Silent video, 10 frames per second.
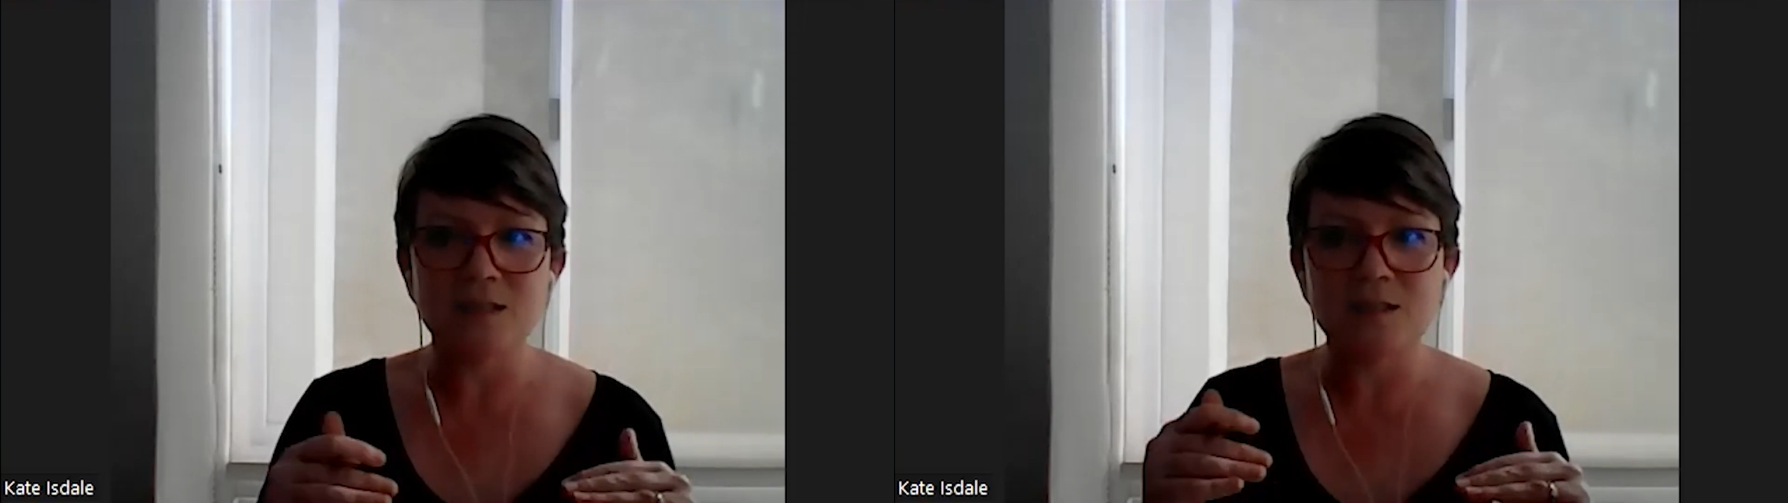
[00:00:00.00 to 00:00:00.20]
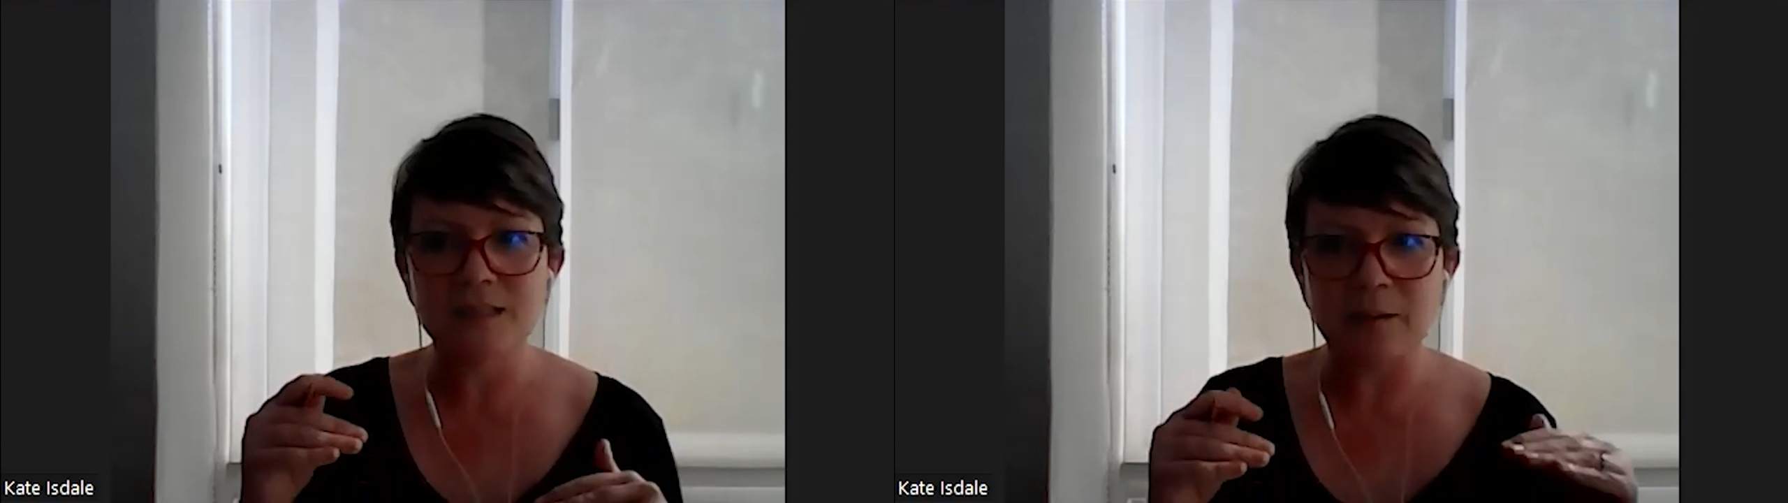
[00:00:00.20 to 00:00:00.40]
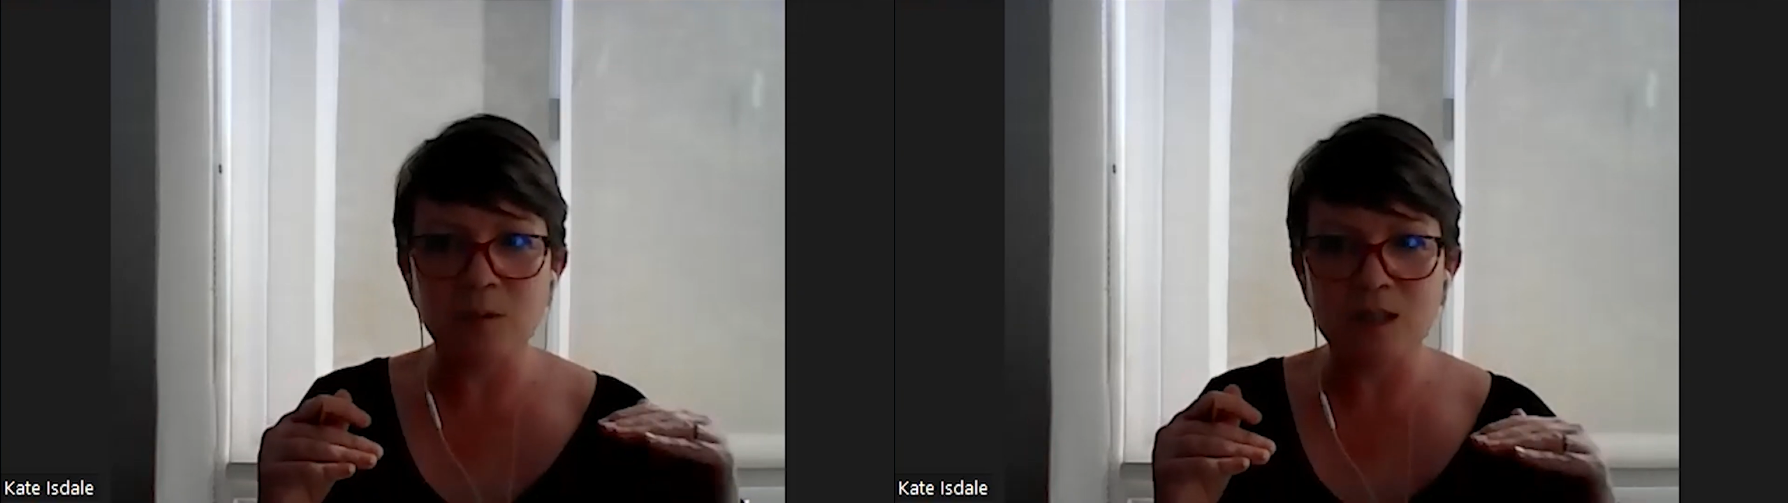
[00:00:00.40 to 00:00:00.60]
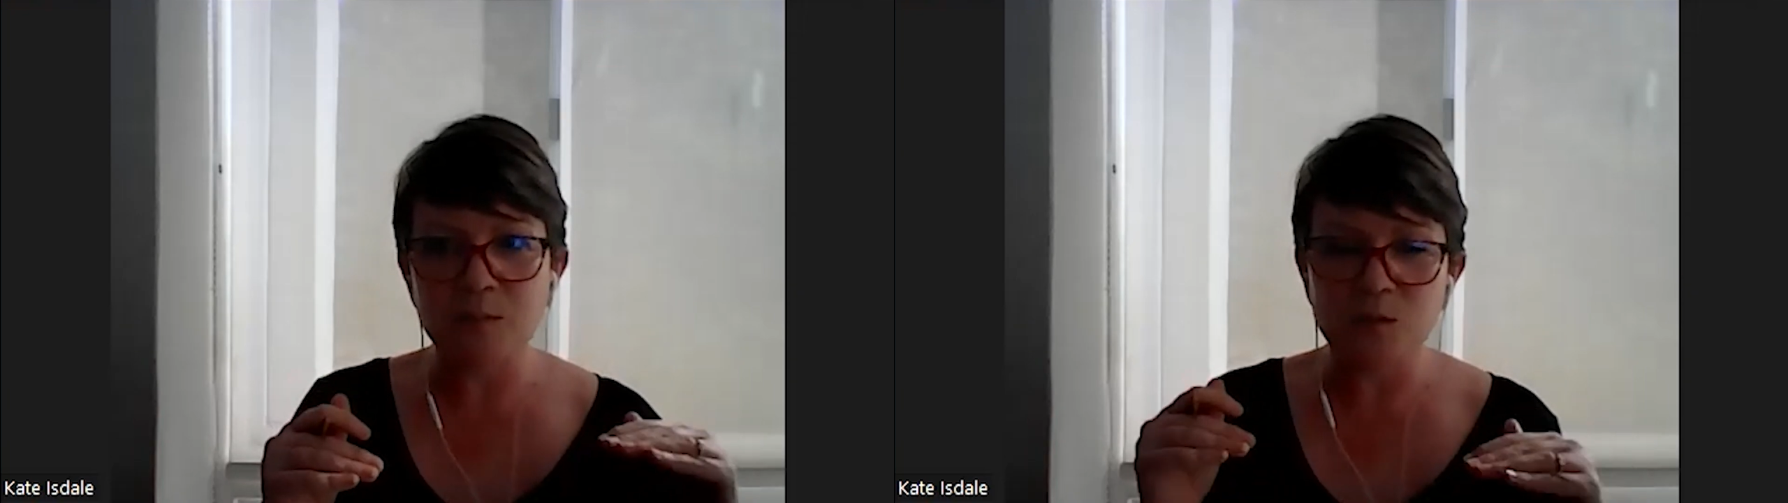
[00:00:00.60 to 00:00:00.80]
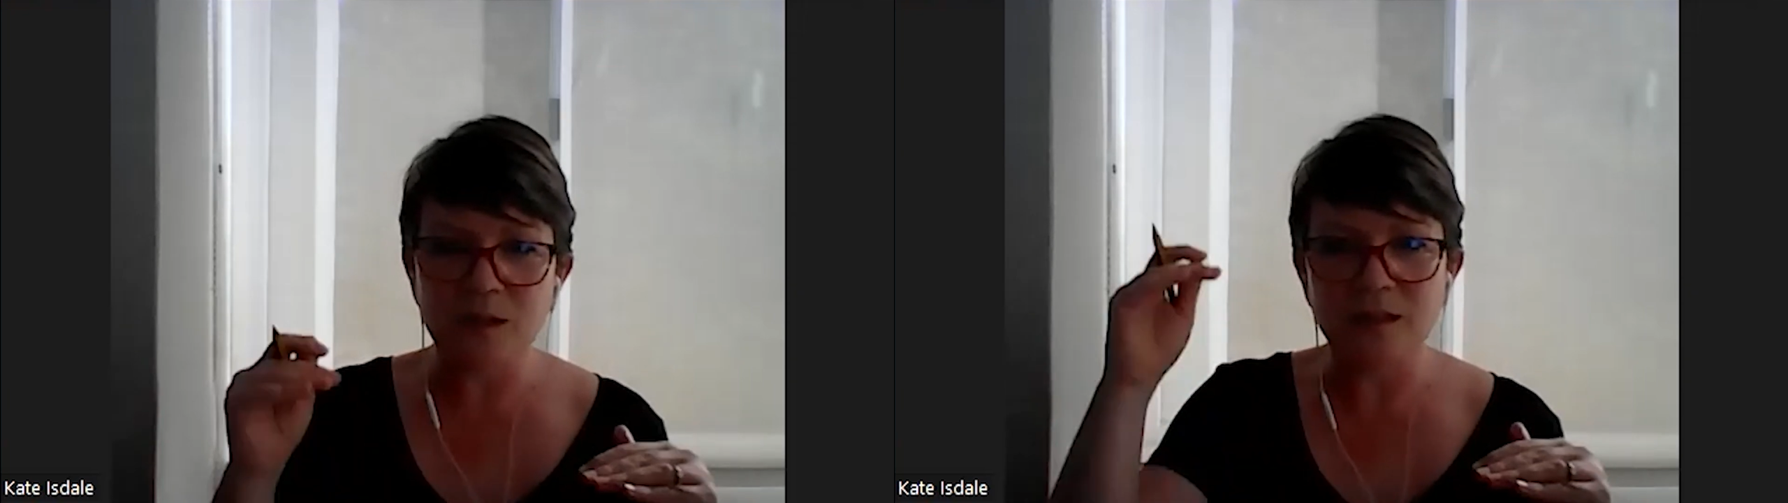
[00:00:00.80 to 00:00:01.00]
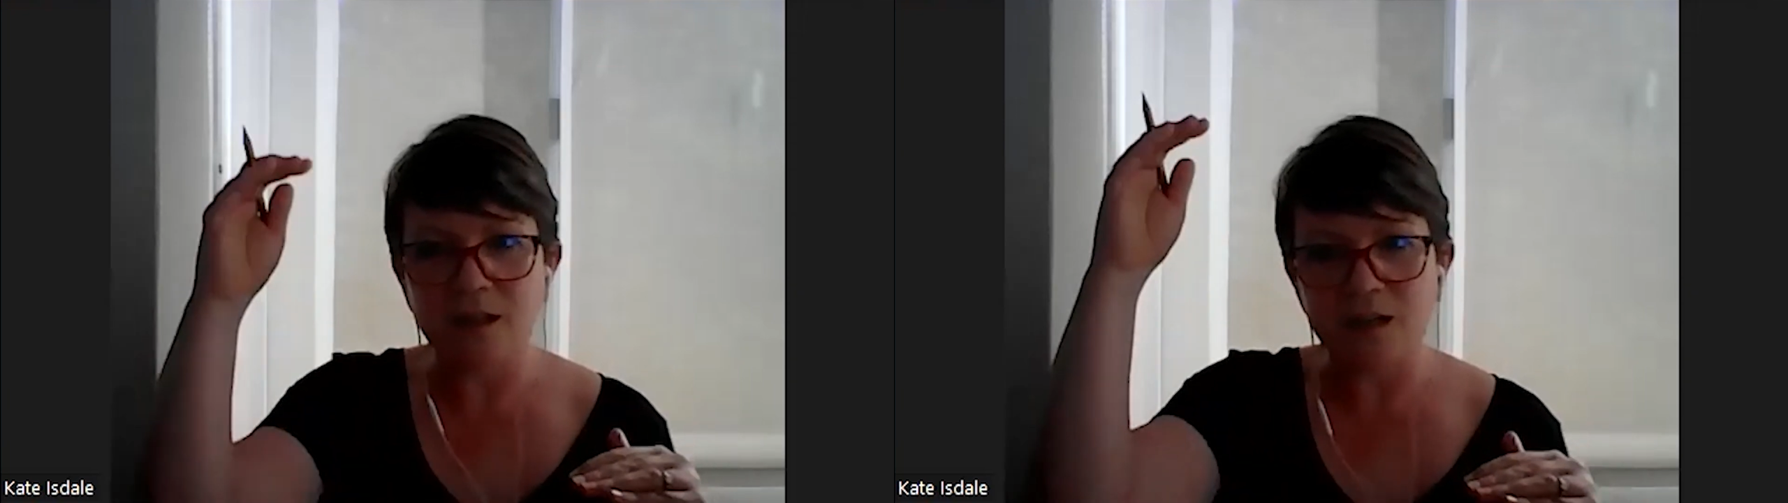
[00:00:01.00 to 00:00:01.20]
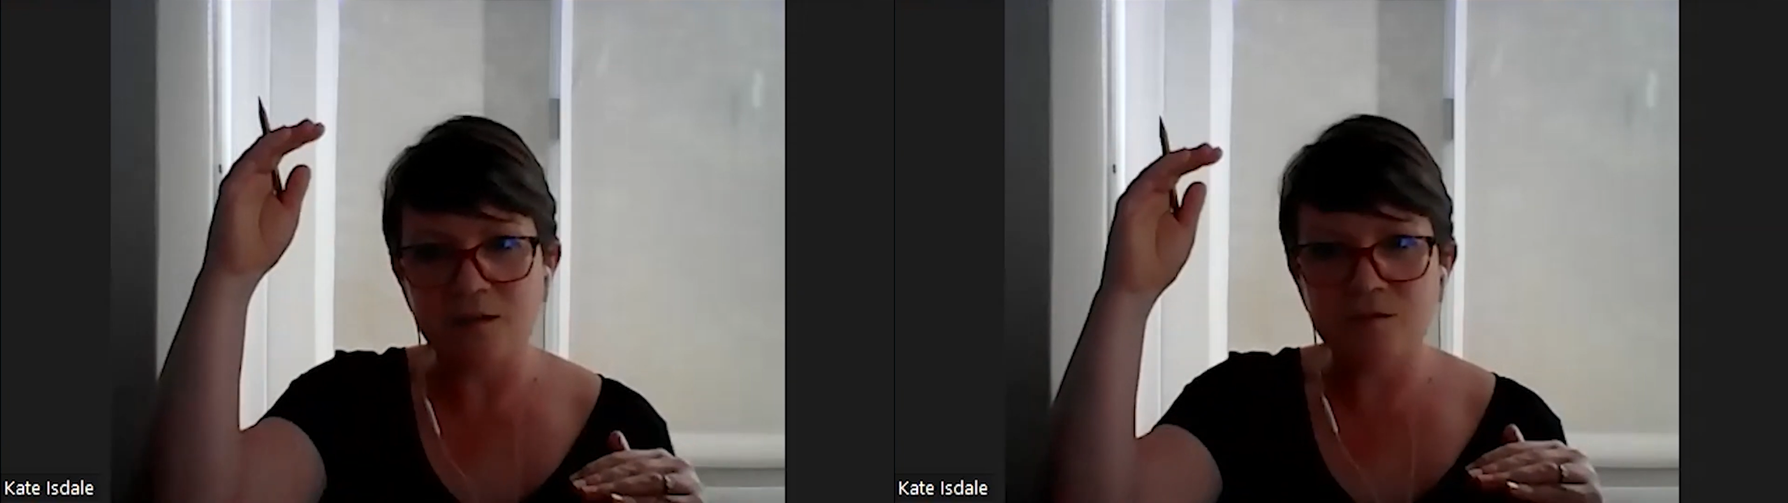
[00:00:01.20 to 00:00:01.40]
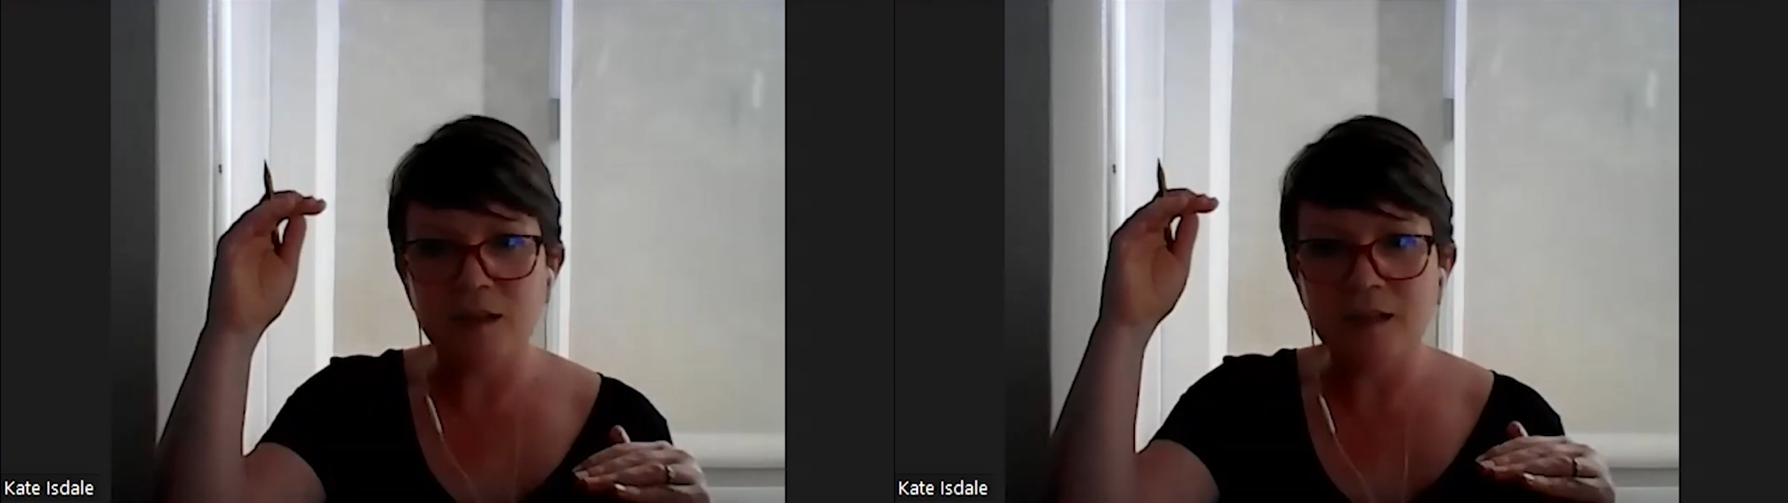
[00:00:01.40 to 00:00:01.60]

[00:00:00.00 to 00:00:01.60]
sandwiched between the kind of